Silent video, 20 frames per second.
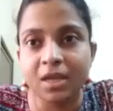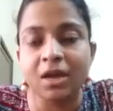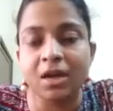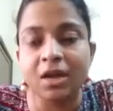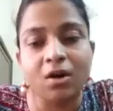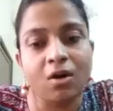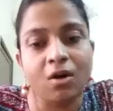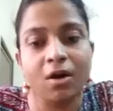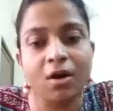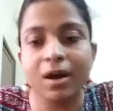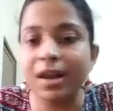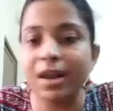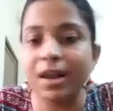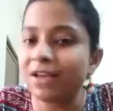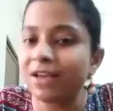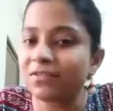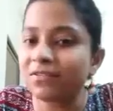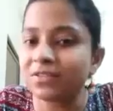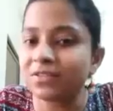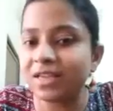All have
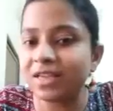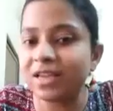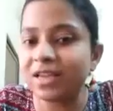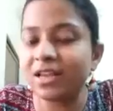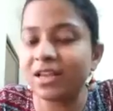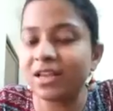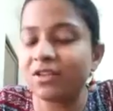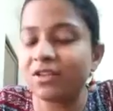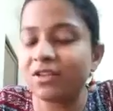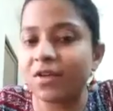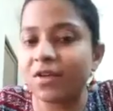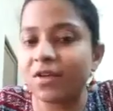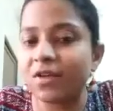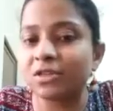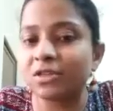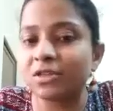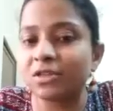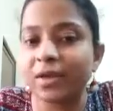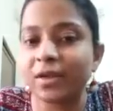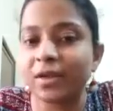seen infants
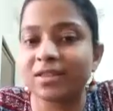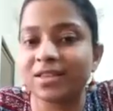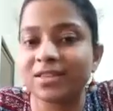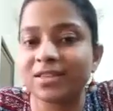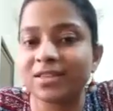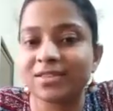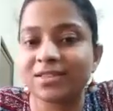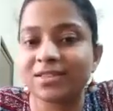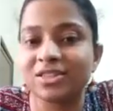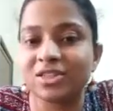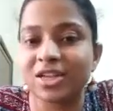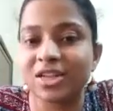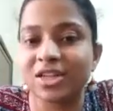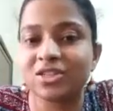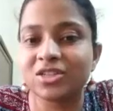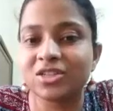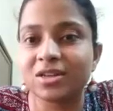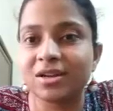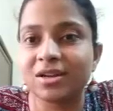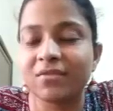doing this
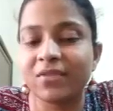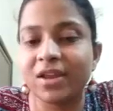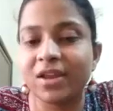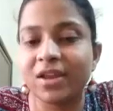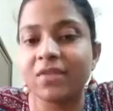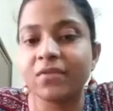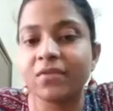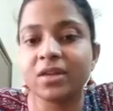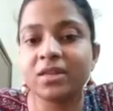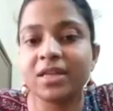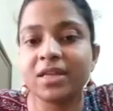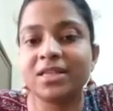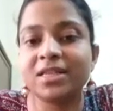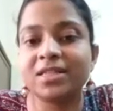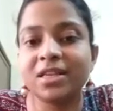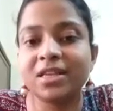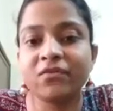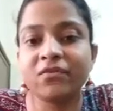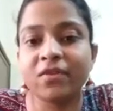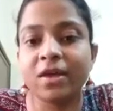gesture whenever they
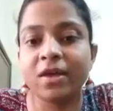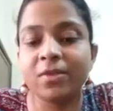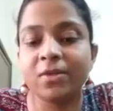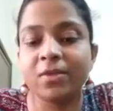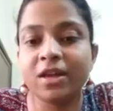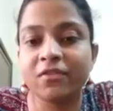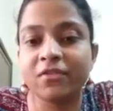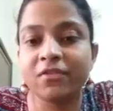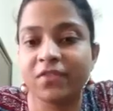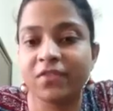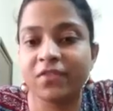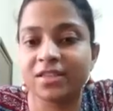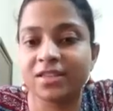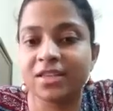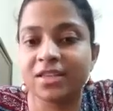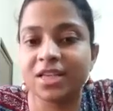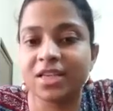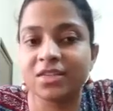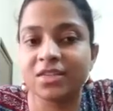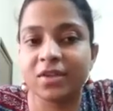see familiar
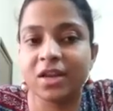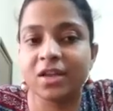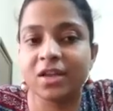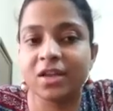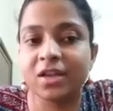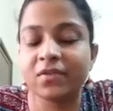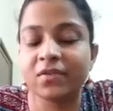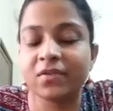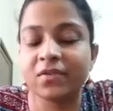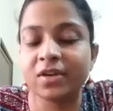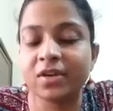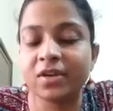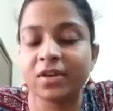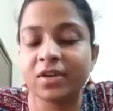faces, whenever they